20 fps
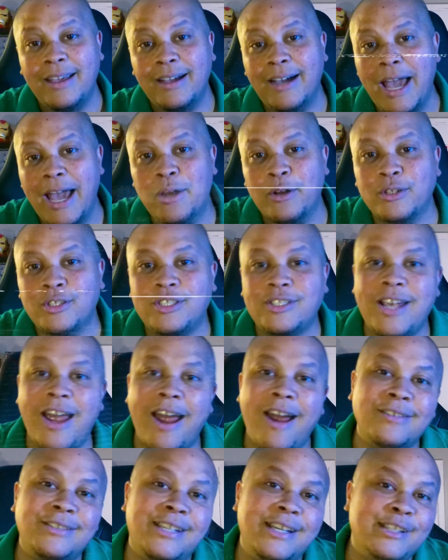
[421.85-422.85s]
later
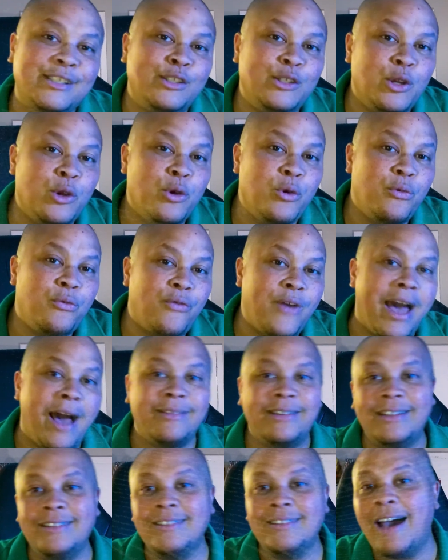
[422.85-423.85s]
shares his
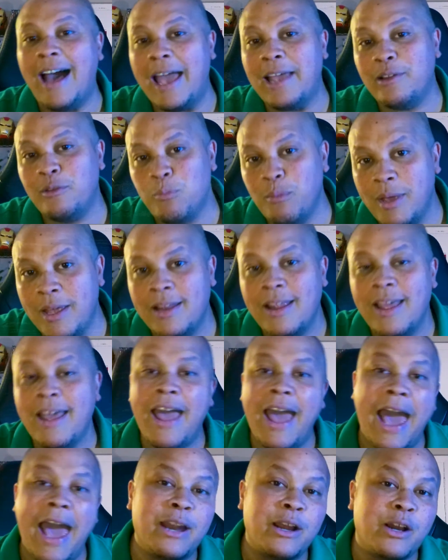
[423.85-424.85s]
newfound enlightenment
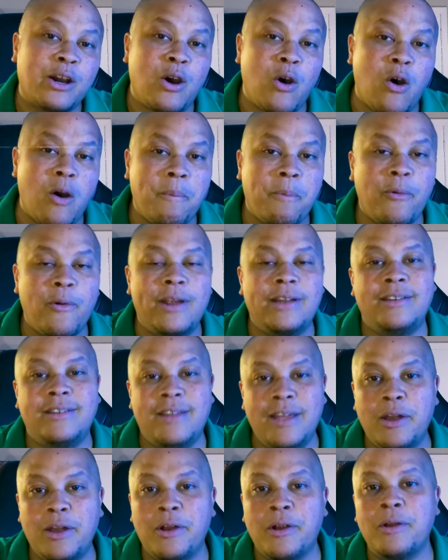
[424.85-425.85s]
at a corporate
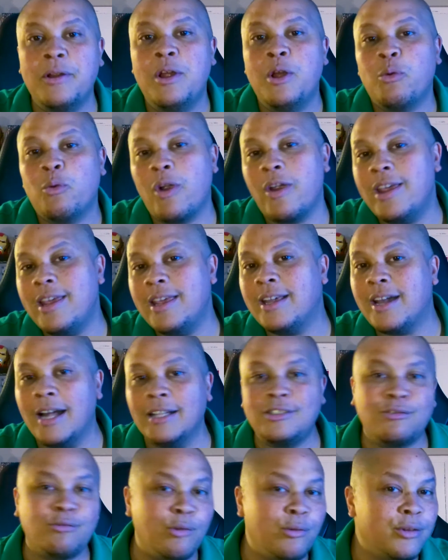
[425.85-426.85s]
dinner where he
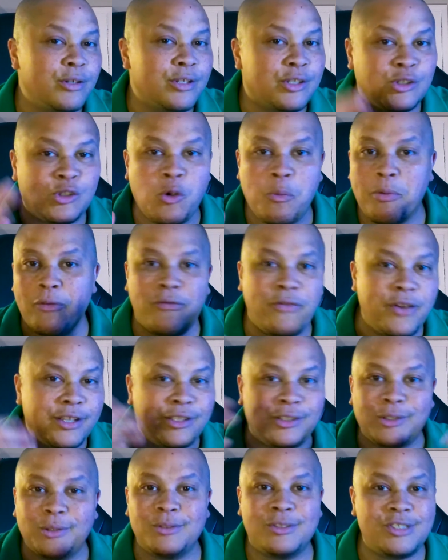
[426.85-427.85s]
cuts through the
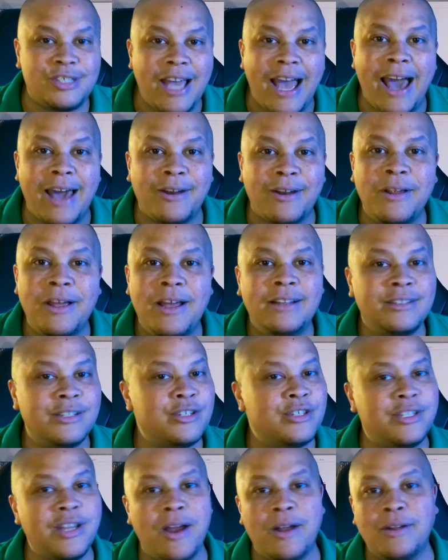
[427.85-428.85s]
superficial chatter to
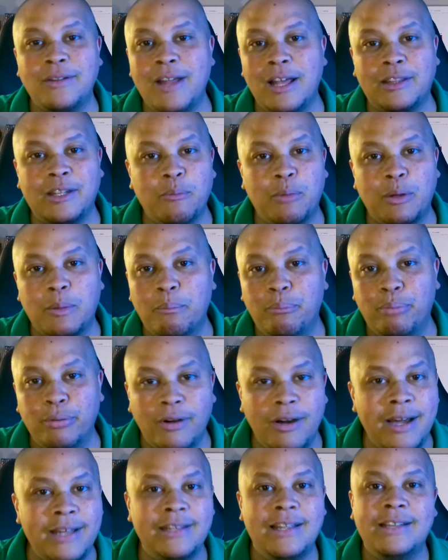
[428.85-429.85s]
share nothing but
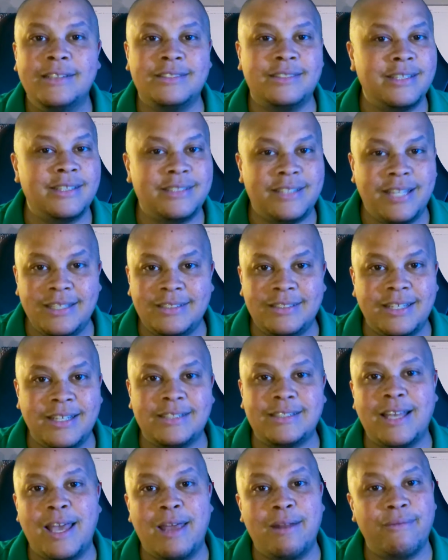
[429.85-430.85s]
blunt
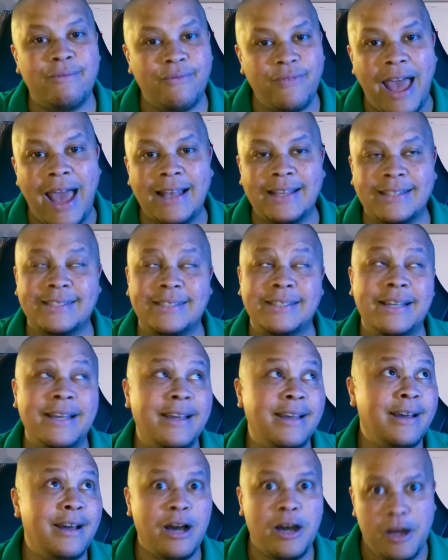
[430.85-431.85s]
statistics and facts
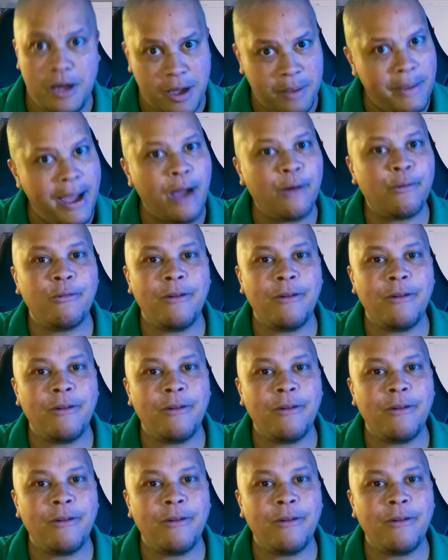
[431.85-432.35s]
about